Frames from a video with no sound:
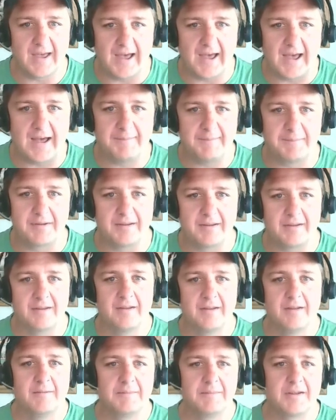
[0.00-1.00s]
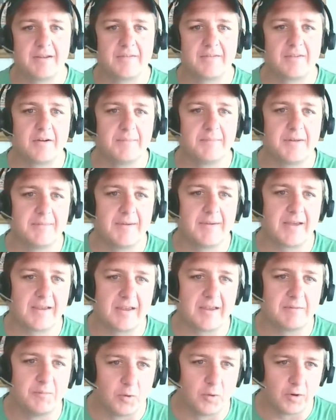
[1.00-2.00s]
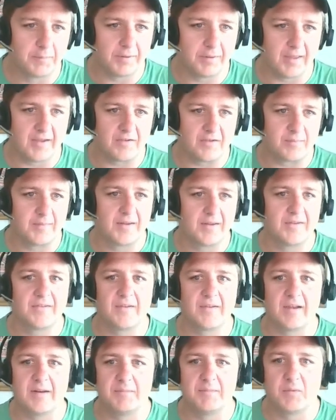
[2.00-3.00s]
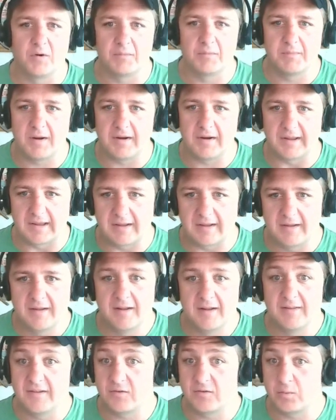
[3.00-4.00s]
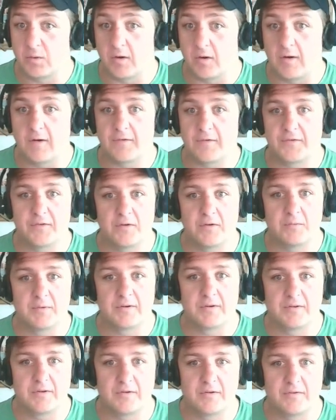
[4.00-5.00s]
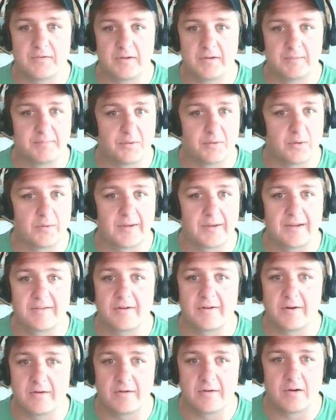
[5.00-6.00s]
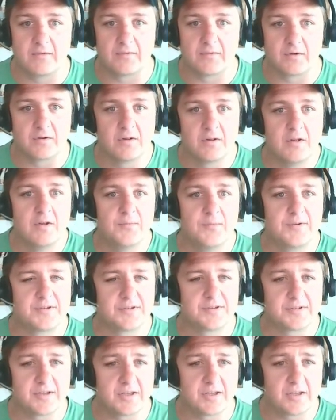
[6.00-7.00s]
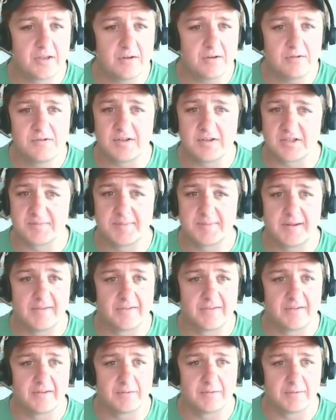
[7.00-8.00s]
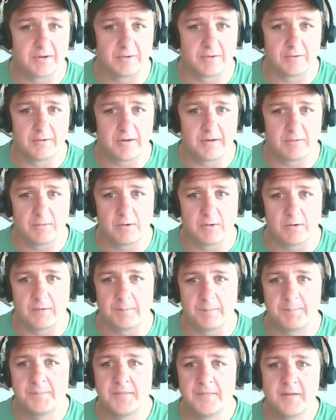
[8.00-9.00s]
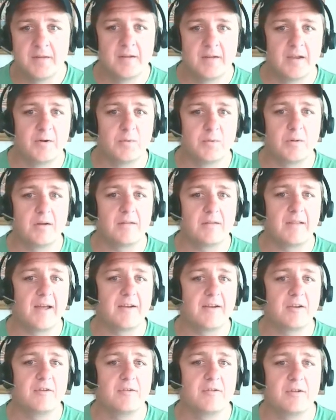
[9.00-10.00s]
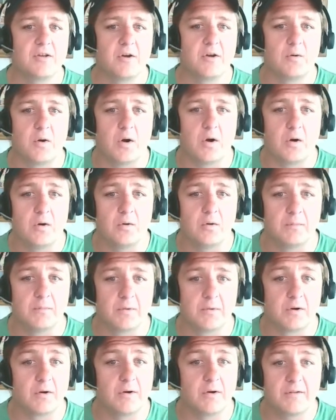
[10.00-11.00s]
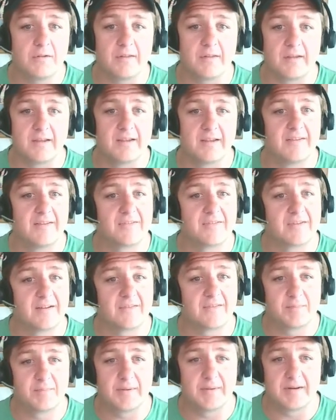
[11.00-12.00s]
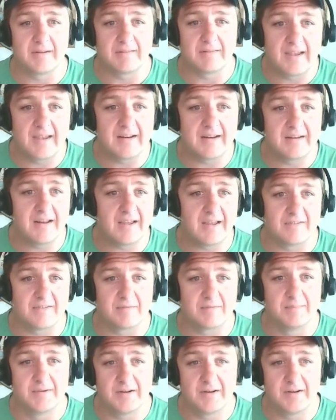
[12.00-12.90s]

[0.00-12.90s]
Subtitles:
happy because they'll be making more placements and more money. This will also reduce employee turnover, which is a huge expense in the recruiting world. It will allow you to go home early instead of spending late nights